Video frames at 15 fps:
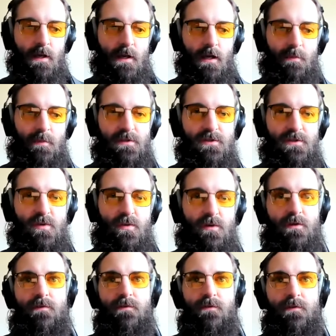and sort
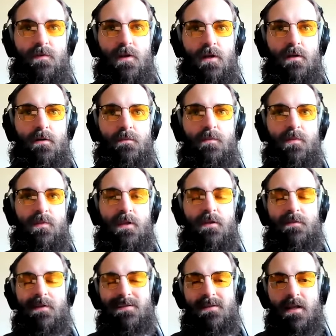of think
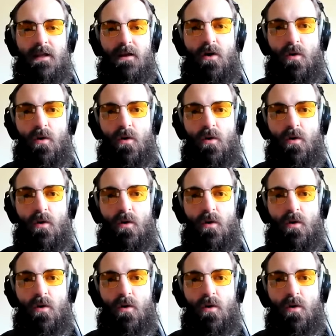of it as like